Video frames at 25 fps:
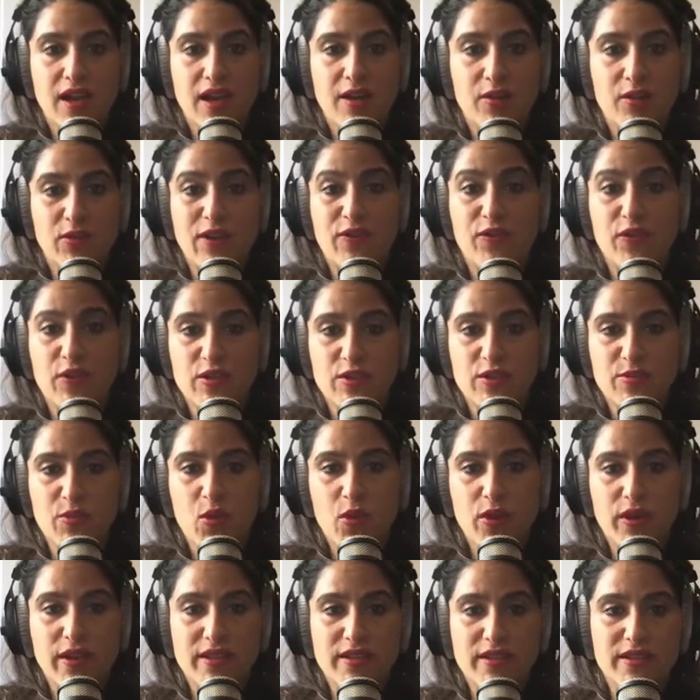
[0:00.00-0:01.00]
reference
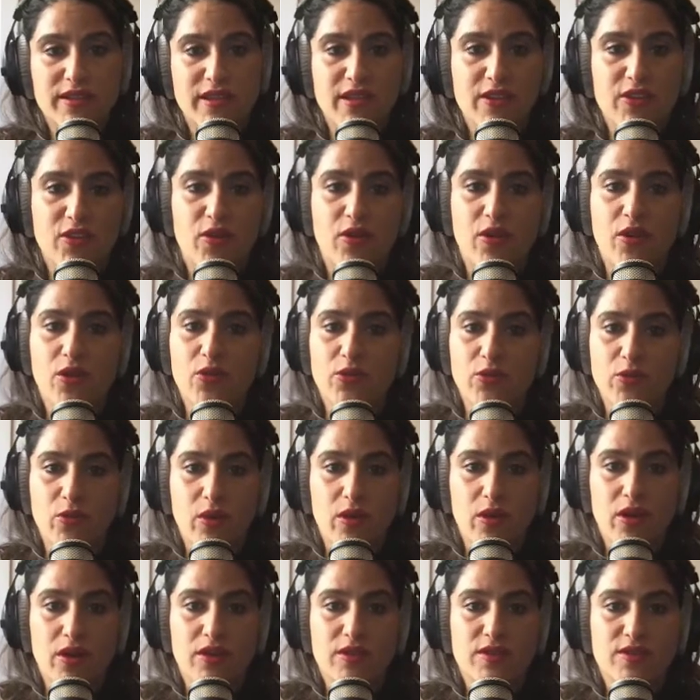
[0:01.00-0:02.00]
point in your own work?